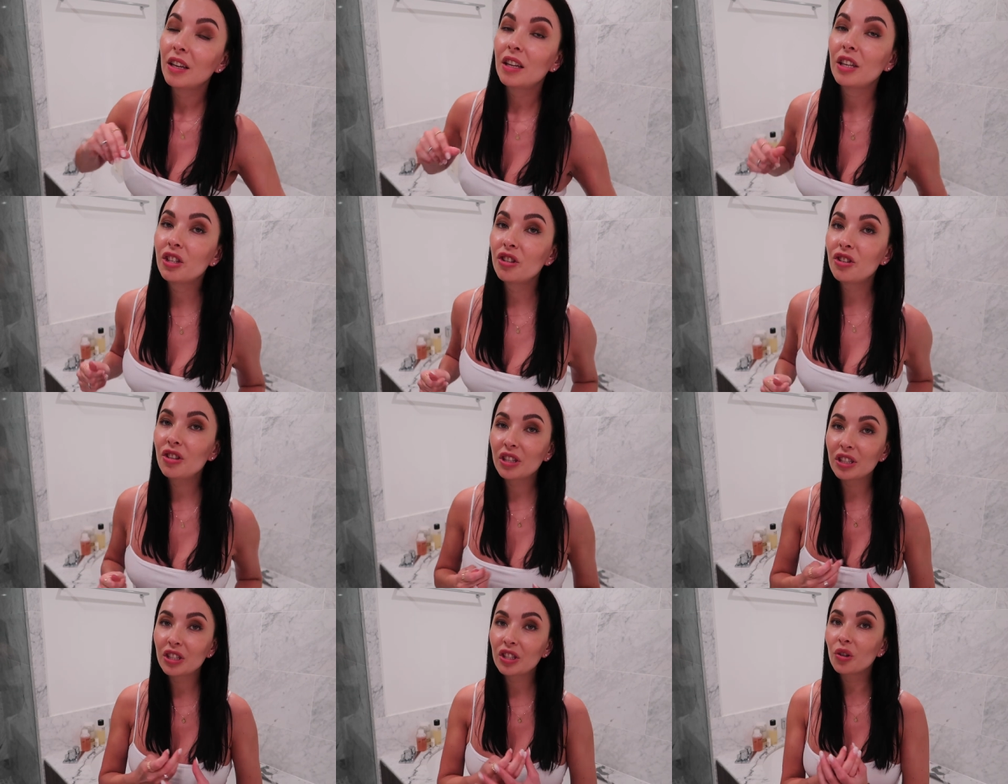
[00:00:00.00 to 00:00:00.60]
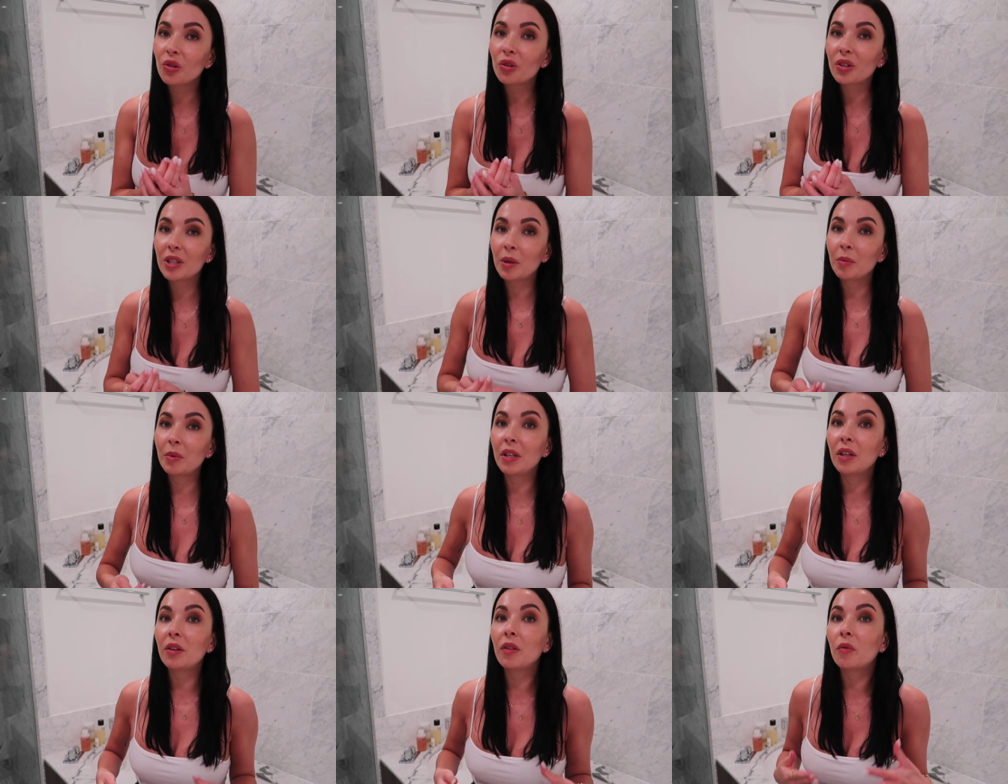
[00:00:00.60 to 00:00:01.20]
It's just not
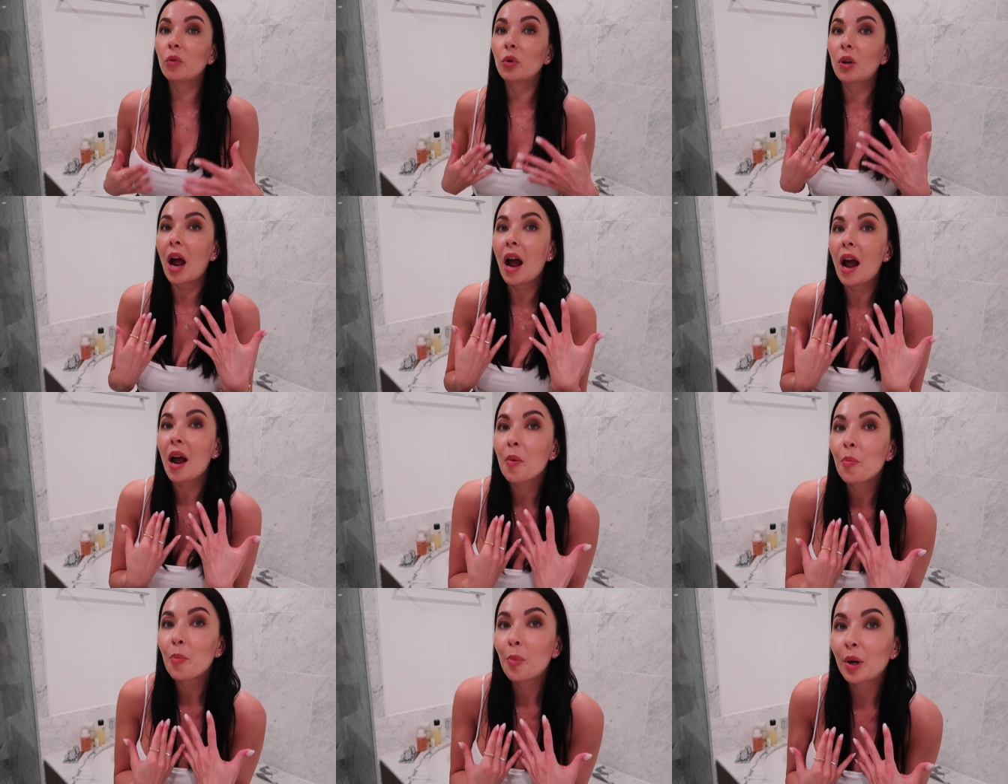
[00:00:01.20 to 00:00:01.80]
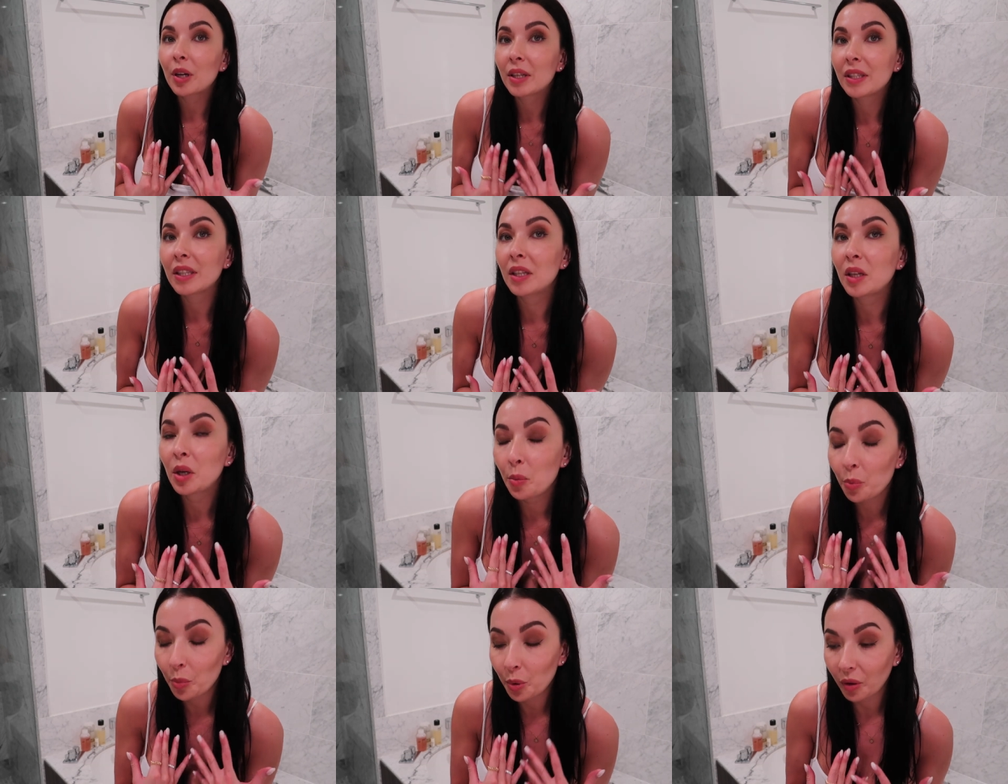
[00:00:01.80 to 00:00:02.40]
something what I
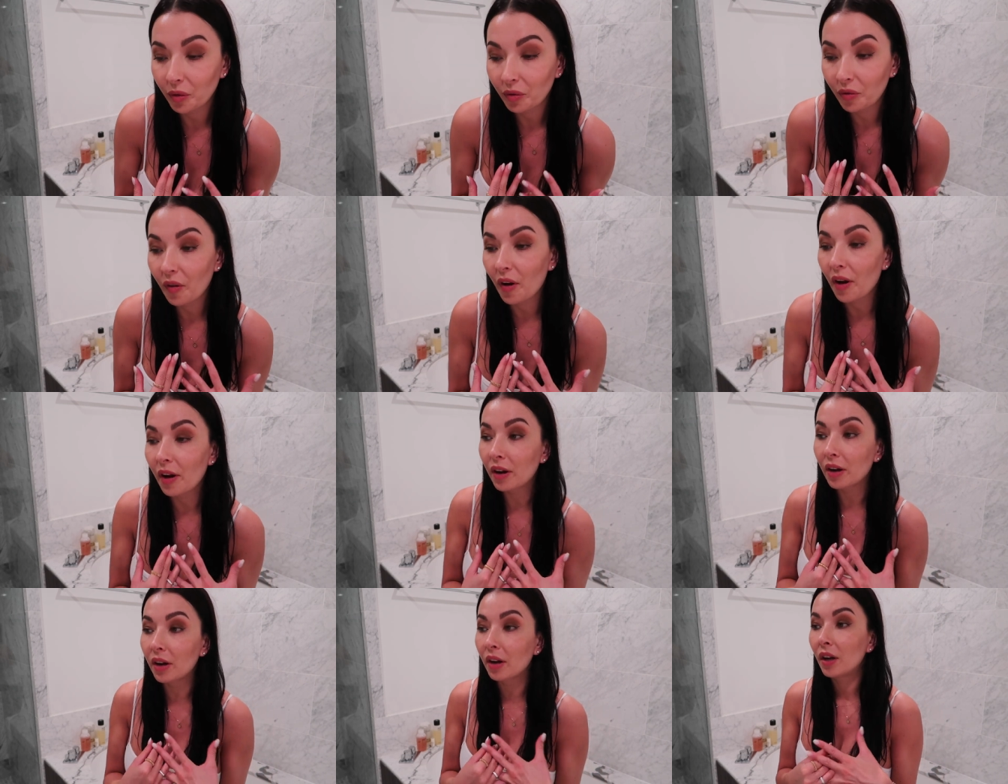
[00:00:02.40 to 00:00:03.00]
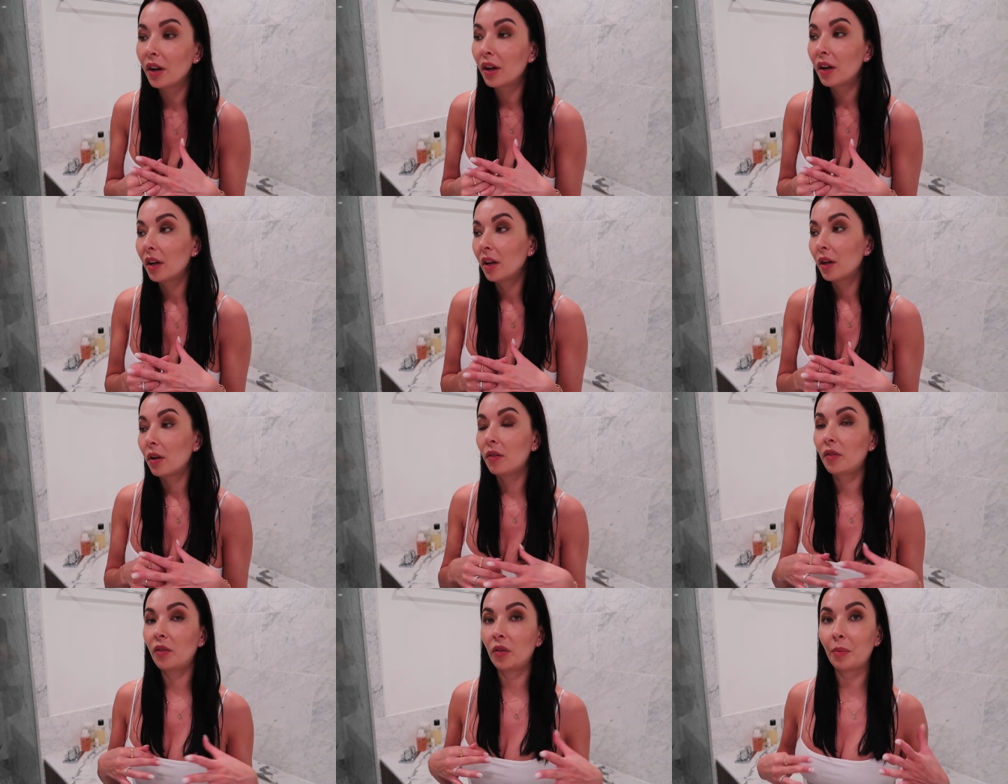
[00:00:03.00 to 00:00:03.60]
personally prefer
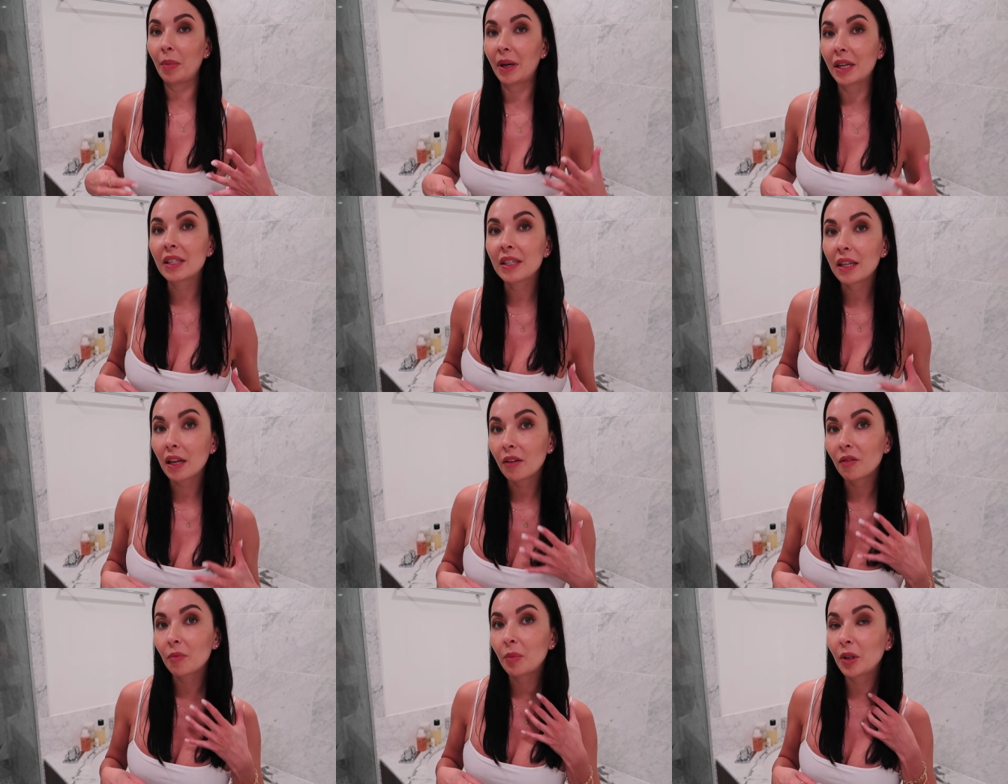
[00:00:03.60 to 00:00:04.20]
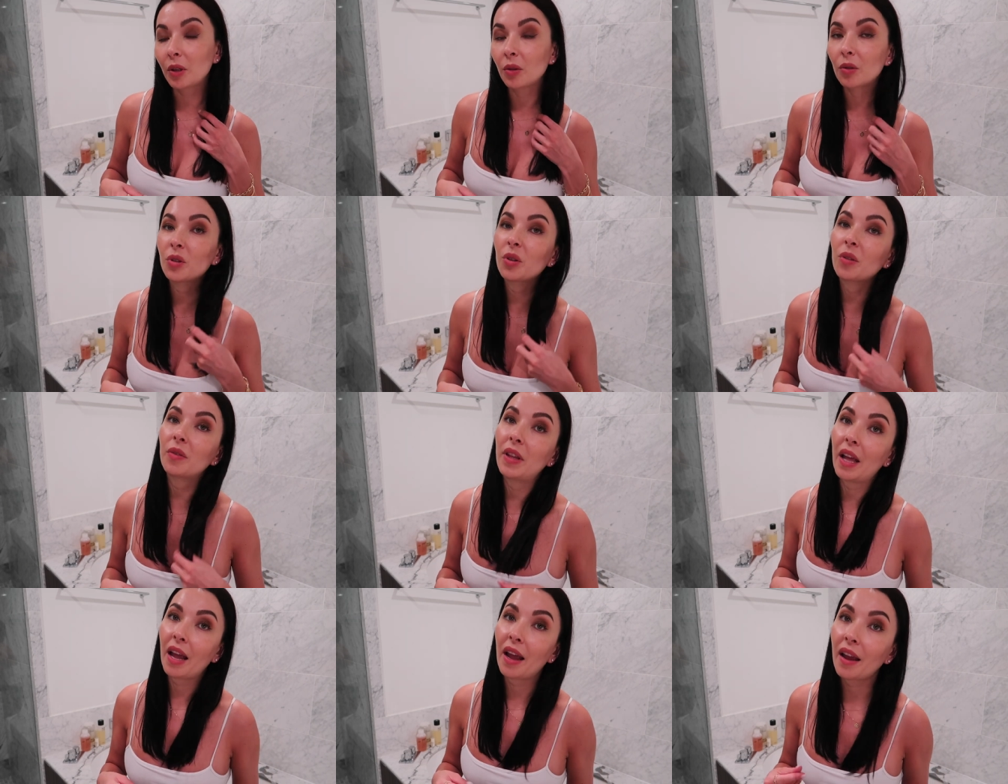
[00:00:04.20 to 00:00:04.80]
for myself because
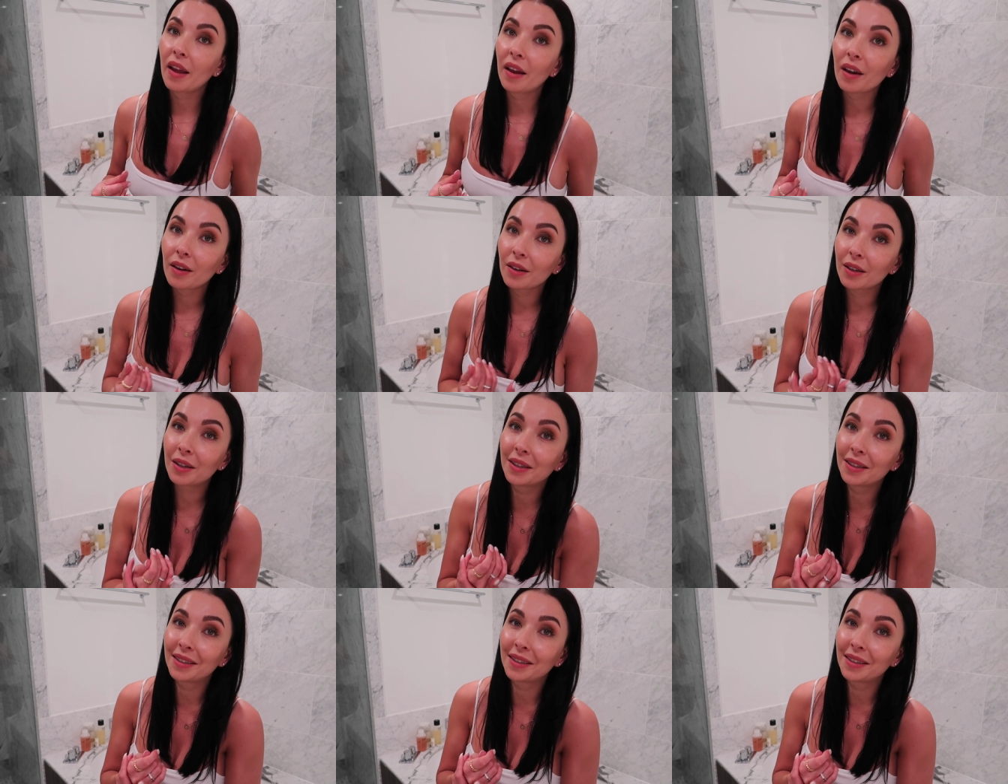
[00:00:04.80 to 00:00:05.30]
of the hair.